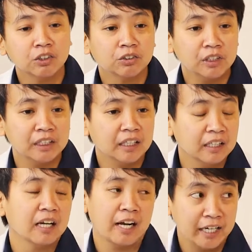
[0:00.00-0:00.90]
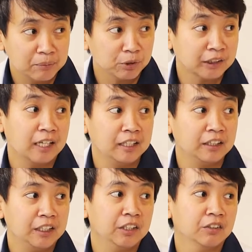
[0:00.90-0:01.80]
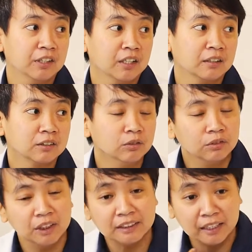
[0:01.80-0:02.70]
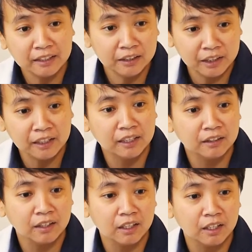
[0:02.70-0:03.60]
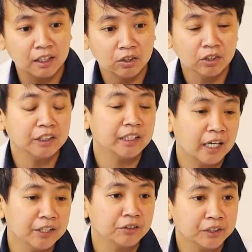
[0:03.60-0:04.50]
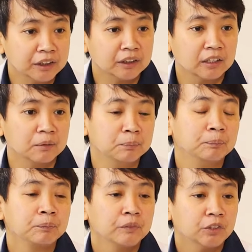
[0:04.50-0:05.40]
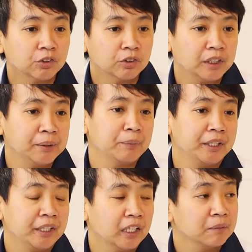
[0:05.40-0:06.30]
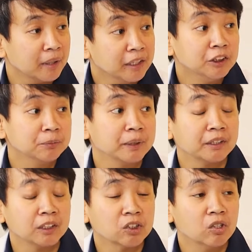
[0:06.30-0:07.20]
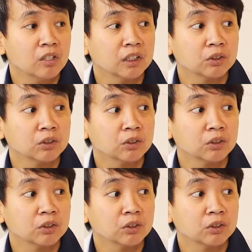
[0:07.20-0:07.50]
usually kana high mortality yun na. Mm-hmm. Kung descending aortic aneurysm, usually medical management as long